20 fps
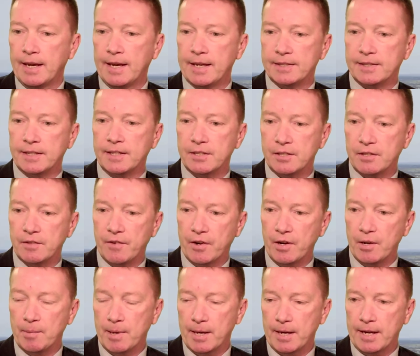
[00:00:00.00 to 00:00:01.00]
since the
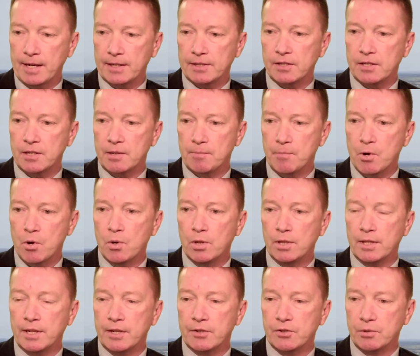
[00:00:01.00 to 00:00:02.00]
very bad accident in
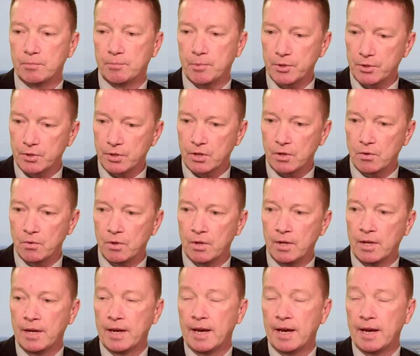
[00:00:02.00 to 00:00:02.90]
Mohill there some months ago,